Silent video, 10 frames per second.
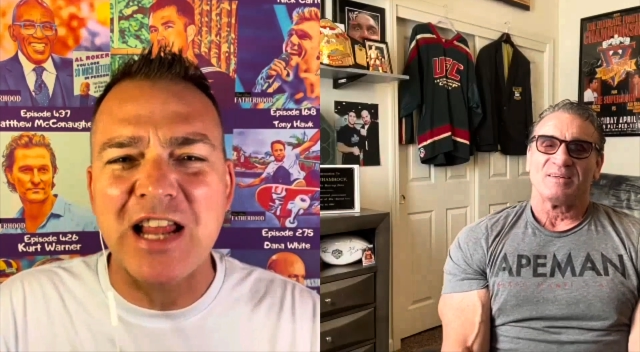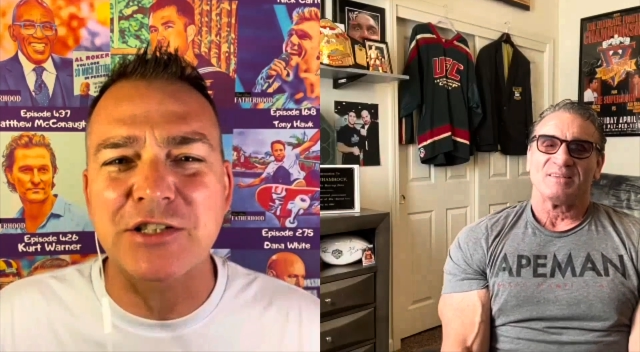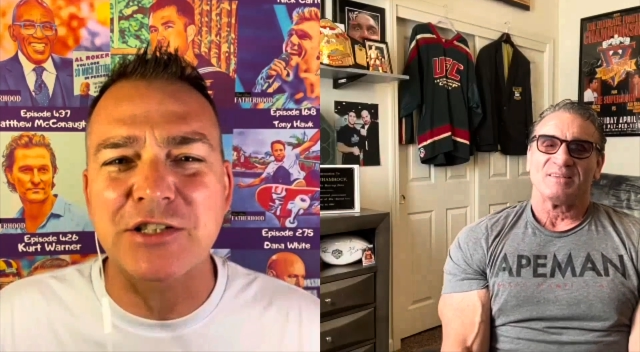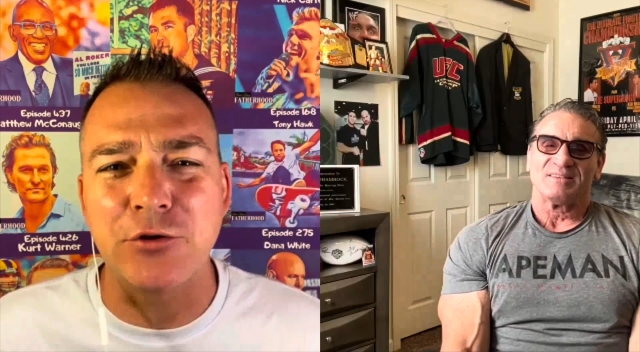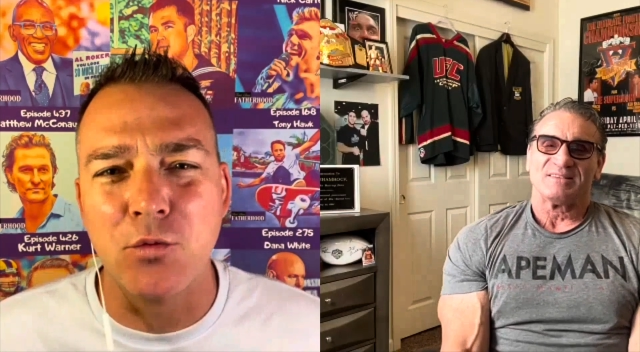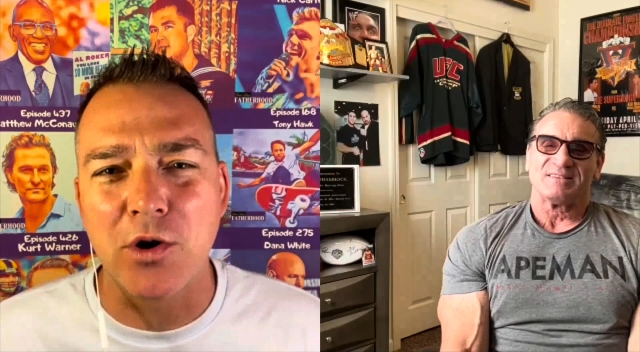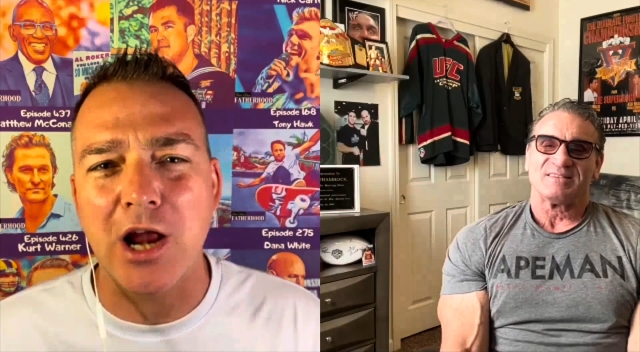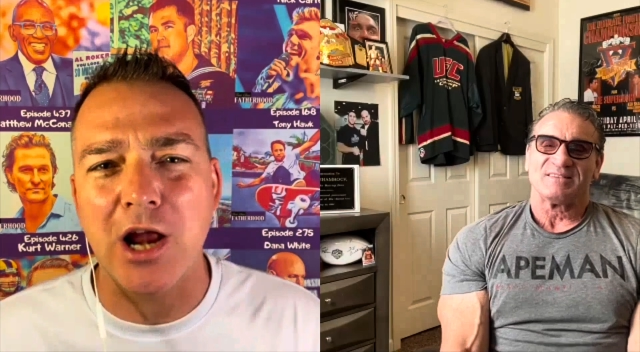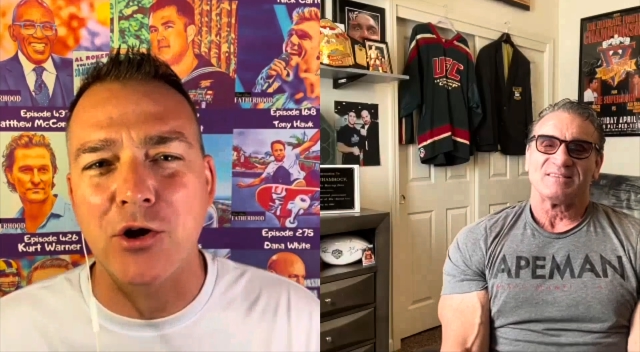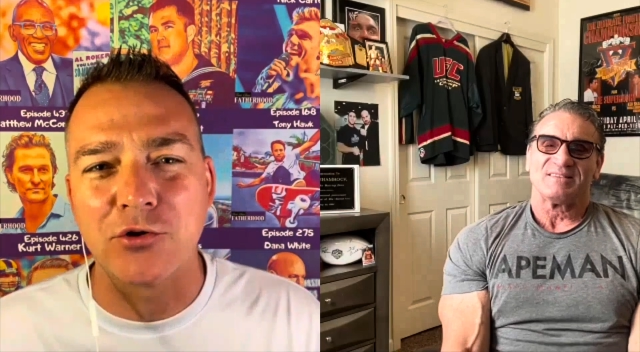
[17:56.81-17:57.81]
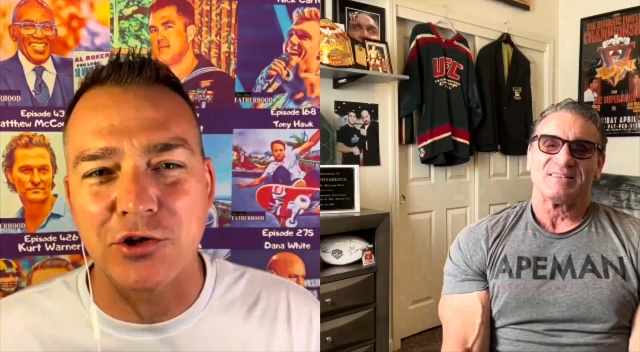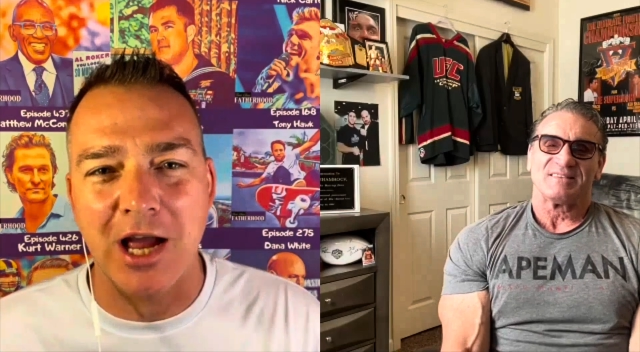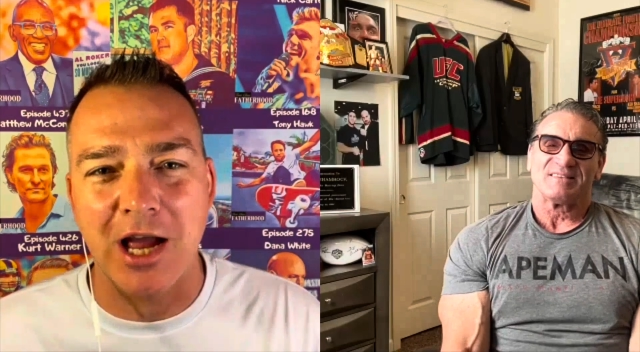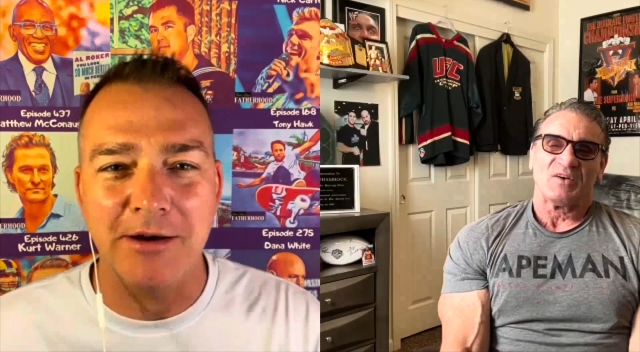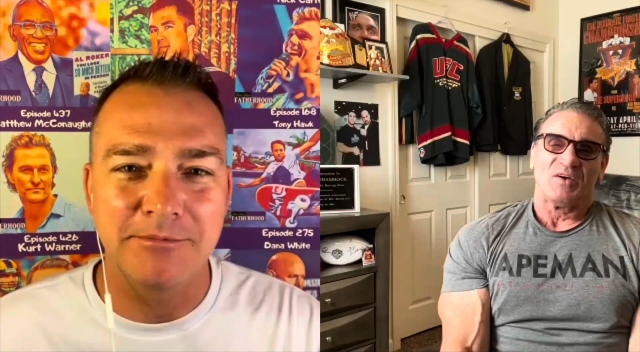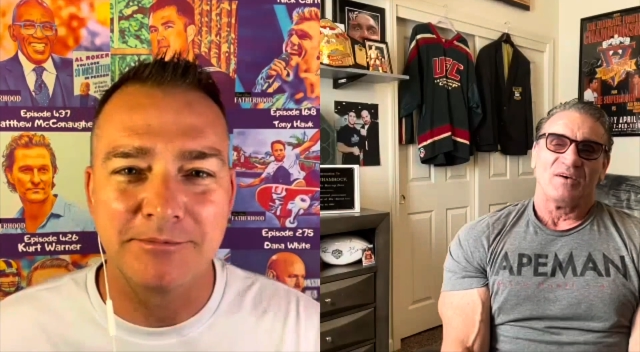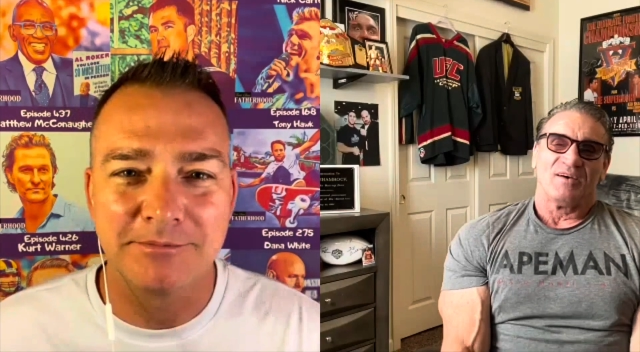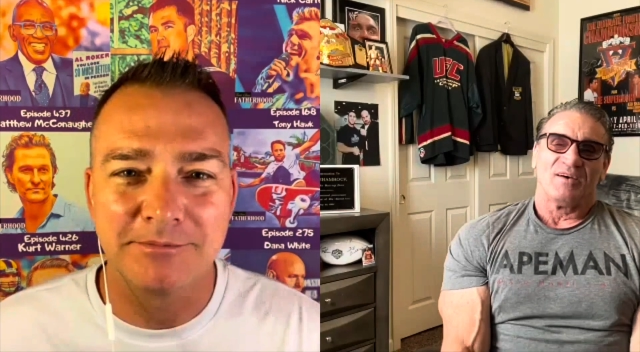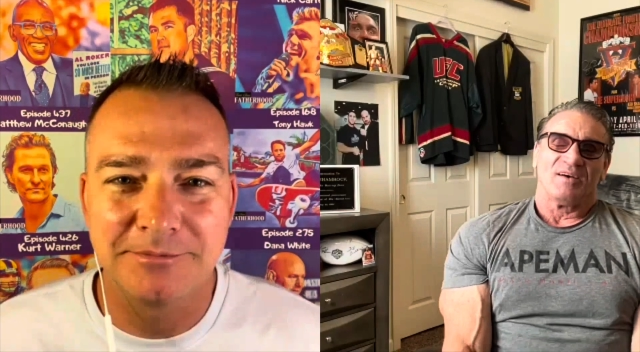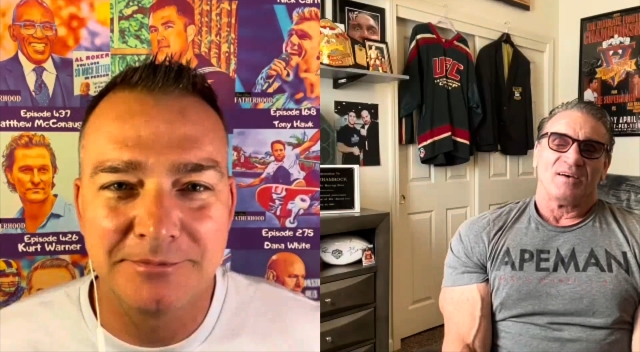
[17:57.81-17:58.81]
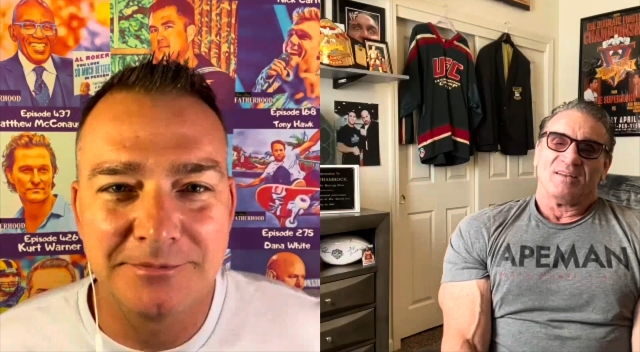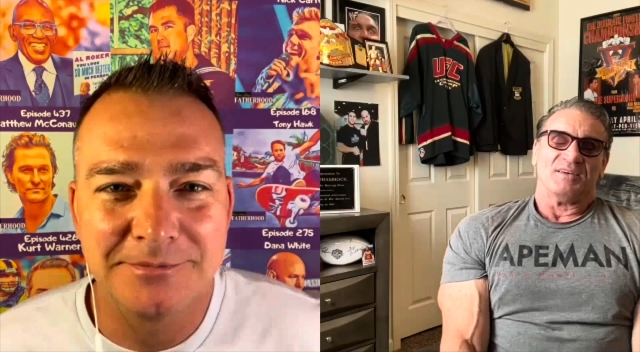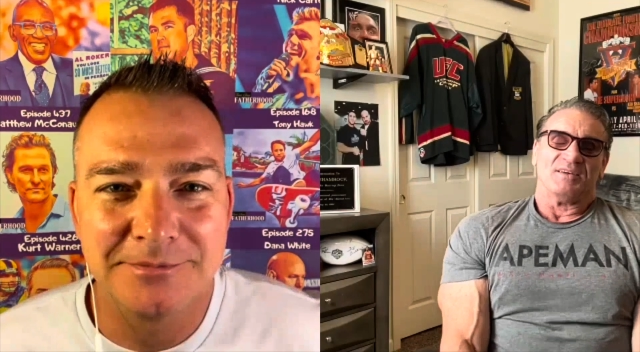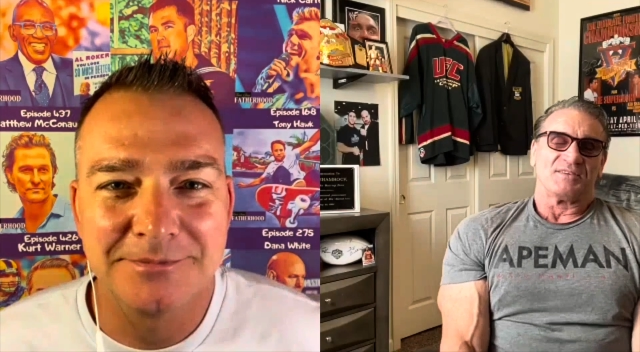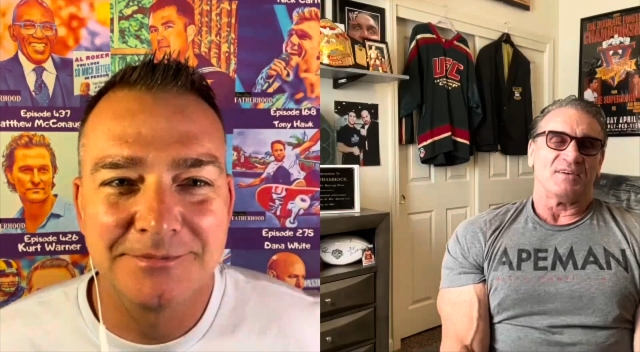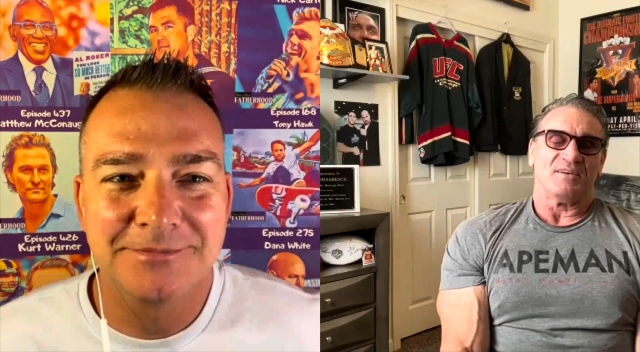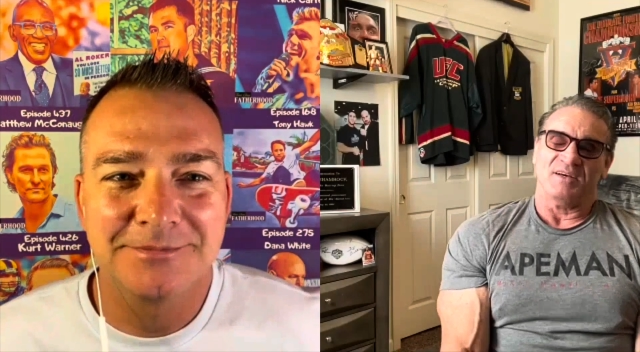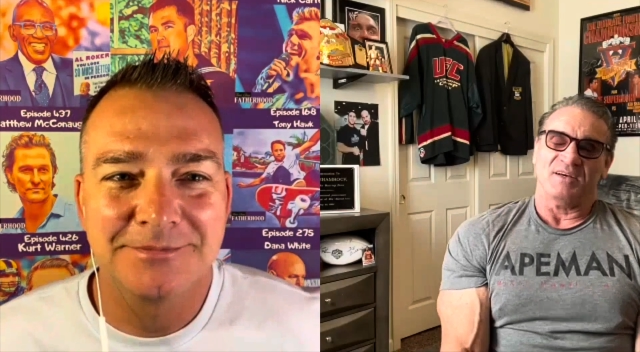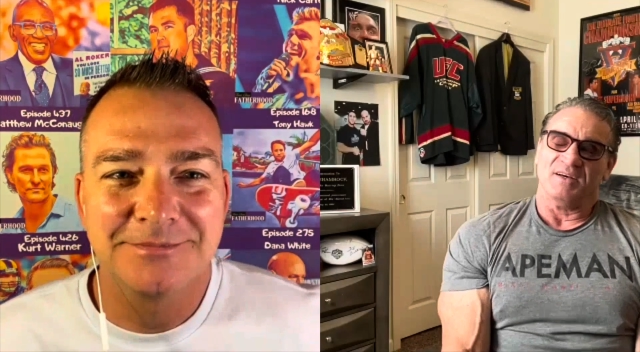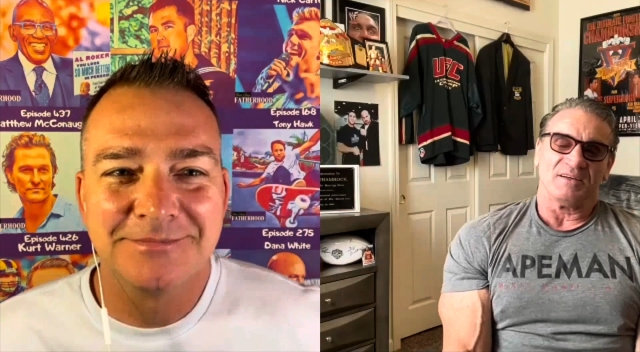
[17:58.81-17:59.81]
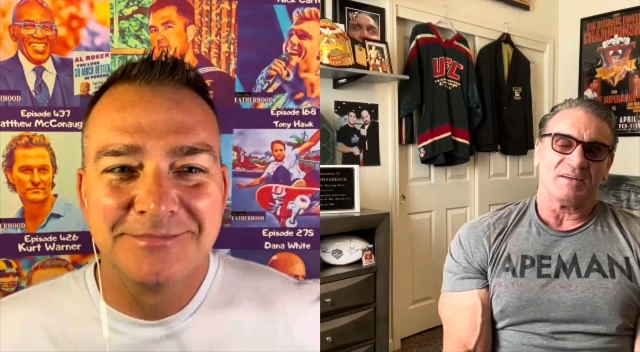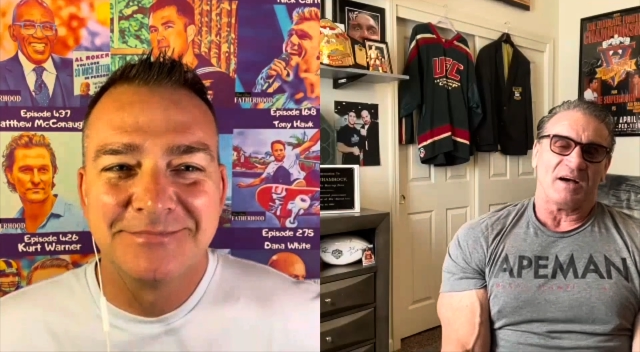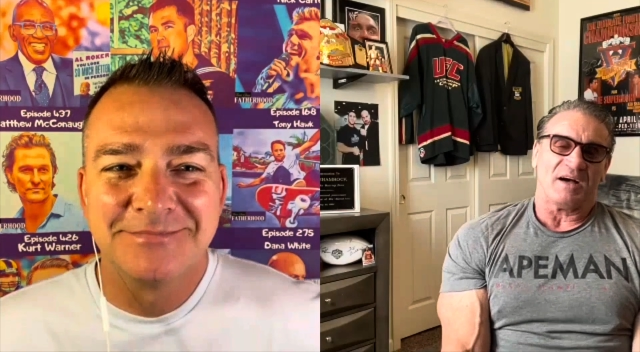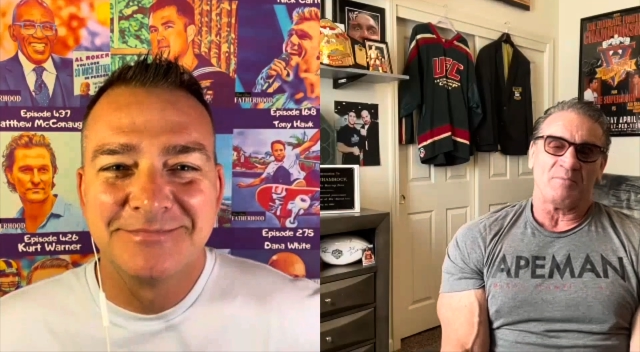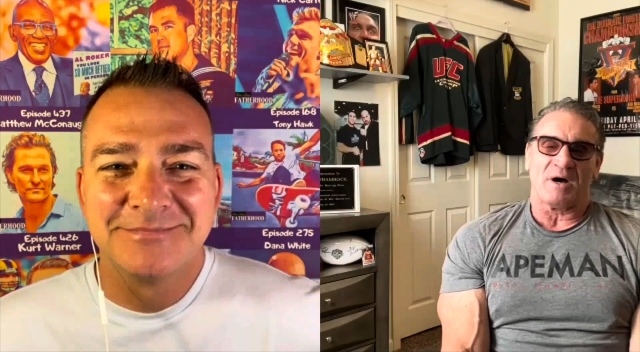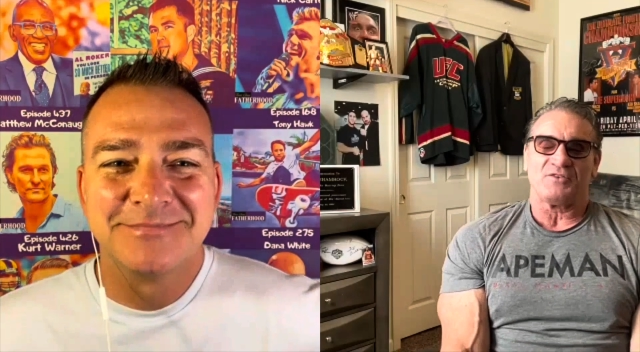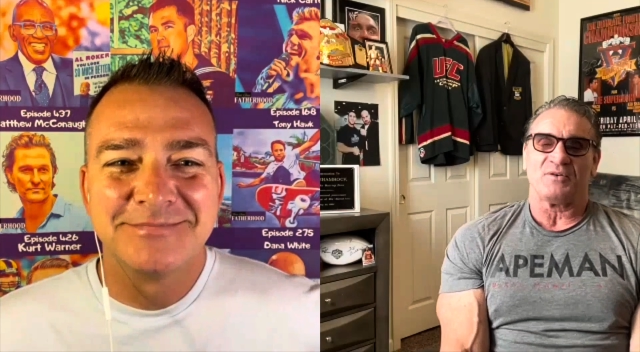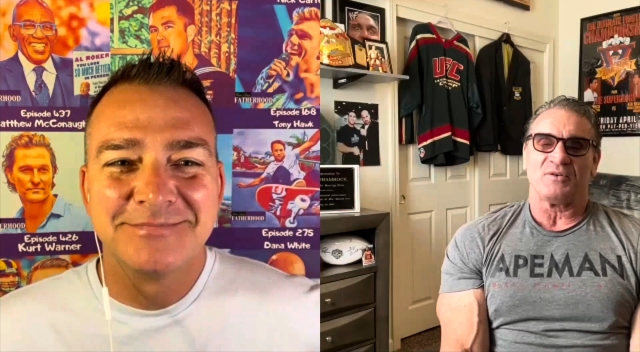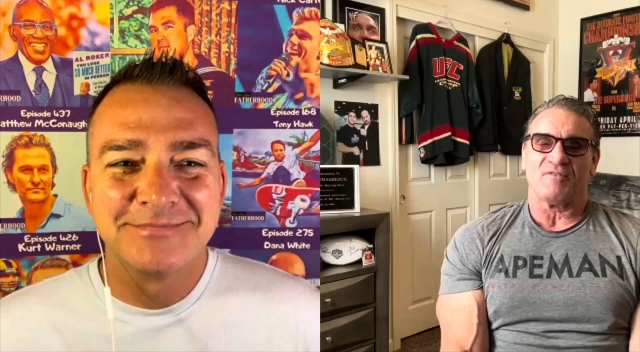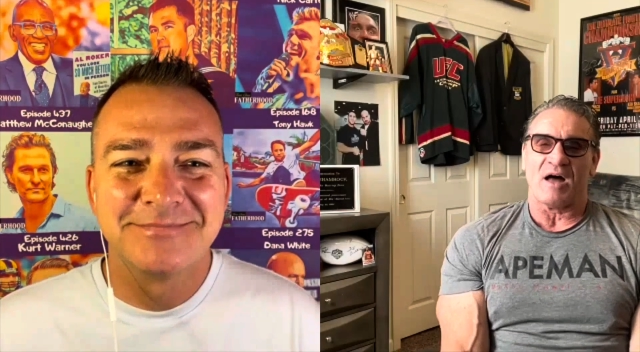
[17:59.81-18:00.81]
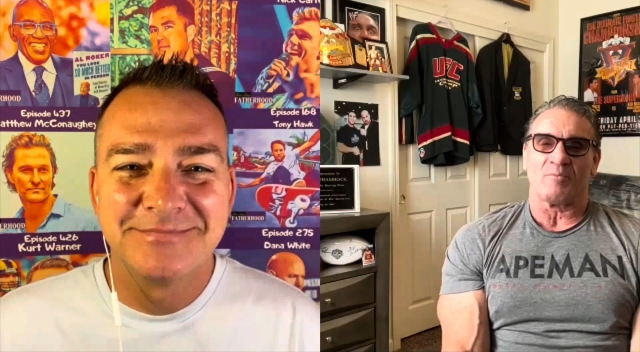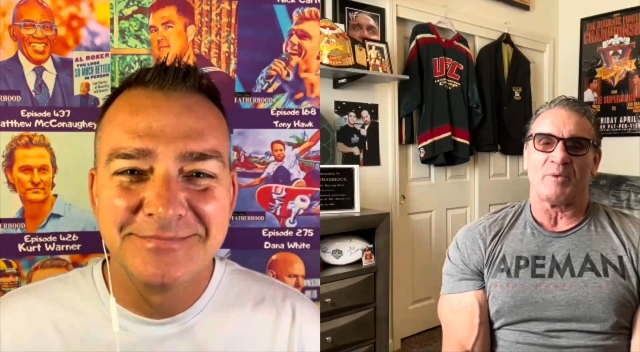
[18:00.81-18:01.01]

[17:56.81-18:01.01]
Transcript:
Speaker 1: next for you? What kind of goals you got?
Speaker 2: Listen, I'm not doing the Valor